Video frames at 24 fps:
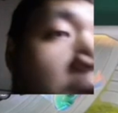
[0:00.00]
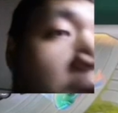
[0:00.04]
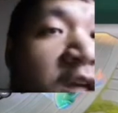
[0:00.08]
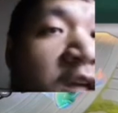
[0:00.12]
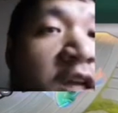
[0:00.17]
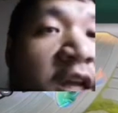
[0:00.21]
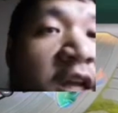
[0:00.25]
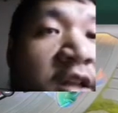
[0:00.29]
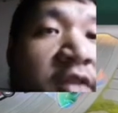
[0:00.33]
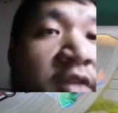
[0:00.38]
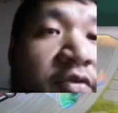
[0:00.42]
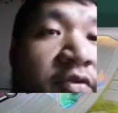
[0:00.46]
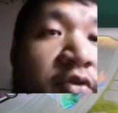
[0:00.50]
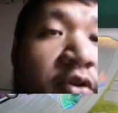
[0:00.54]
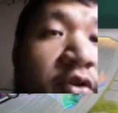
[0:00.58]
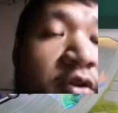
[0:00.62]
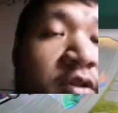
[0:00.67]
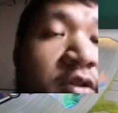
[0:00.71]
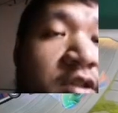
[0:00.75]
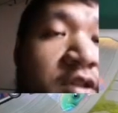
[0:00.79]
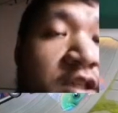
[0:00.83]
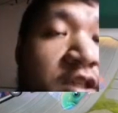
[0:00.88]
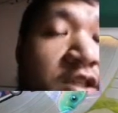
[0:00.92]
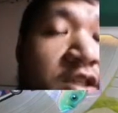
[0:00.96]
end of
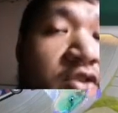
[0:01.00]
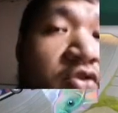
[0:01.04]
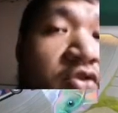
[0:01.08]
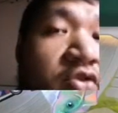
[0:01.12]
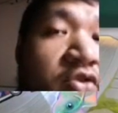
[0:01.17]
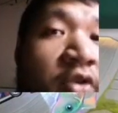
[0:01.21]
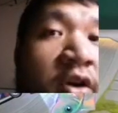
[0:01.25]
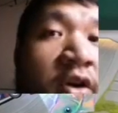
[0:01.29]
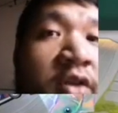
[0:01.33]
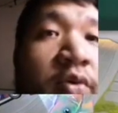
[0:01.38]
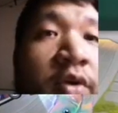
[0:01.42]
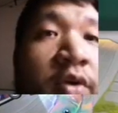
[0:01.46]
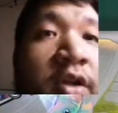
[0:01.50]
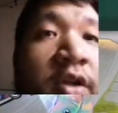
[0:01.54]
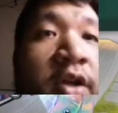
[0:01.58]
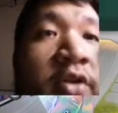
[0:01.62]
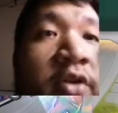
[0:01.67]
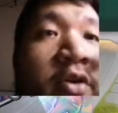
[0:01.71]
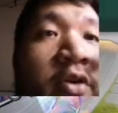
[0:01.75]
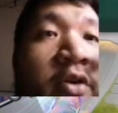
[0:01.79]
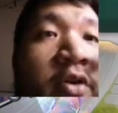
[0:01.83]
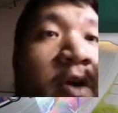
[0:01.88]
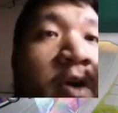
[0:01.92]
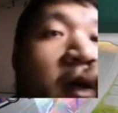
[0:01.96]
turn, just to draw into another
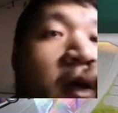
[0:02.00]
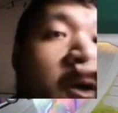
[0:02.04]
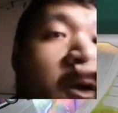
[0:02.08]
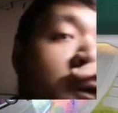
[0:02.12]
card.